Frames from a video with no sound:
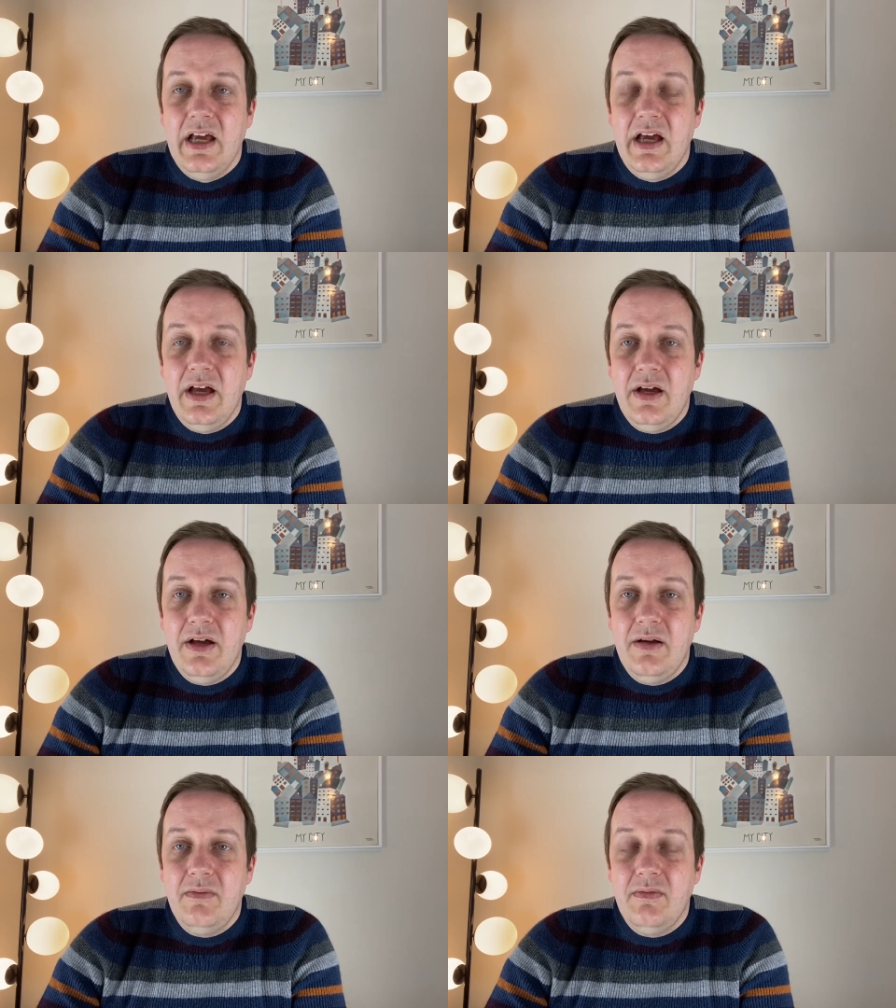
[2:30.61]

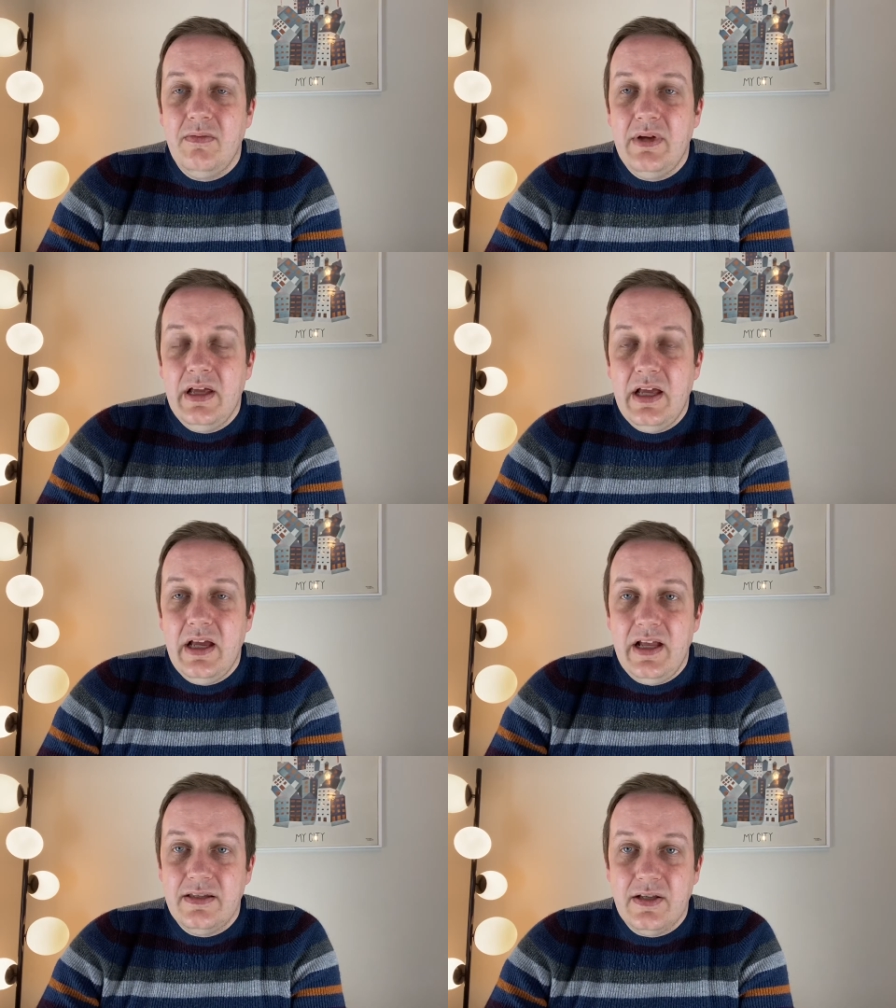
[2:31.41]
Ansel
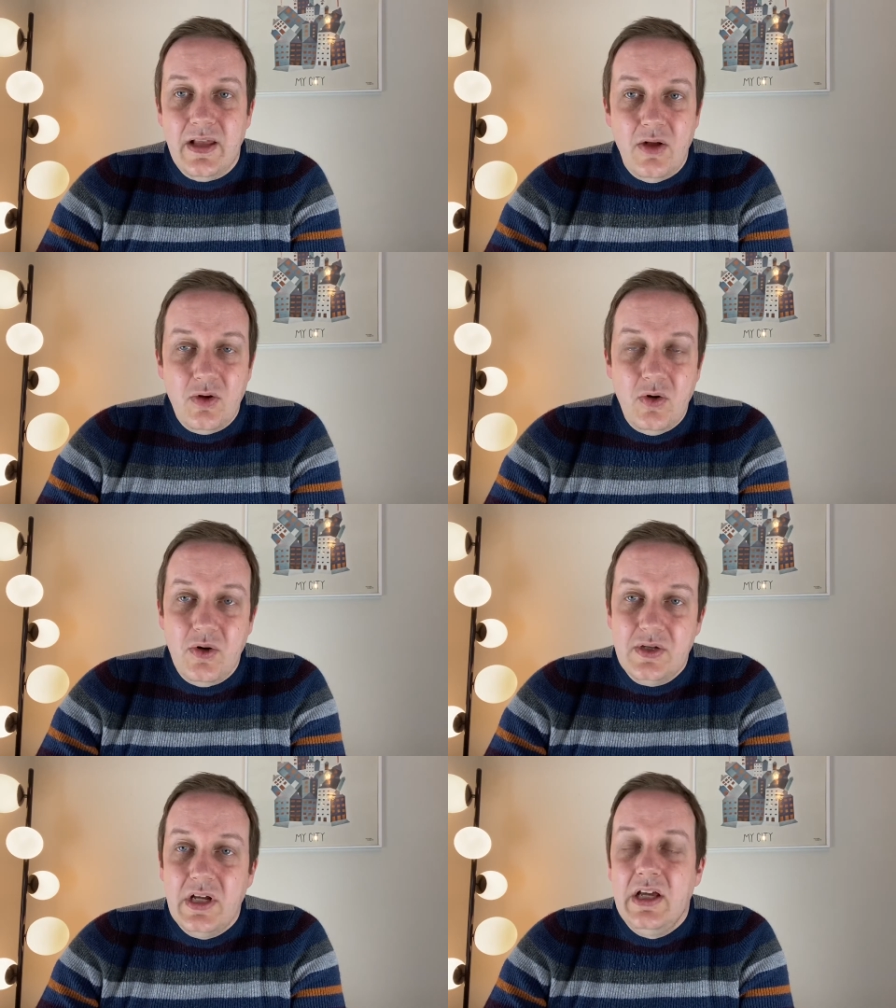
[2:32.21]
Elgort.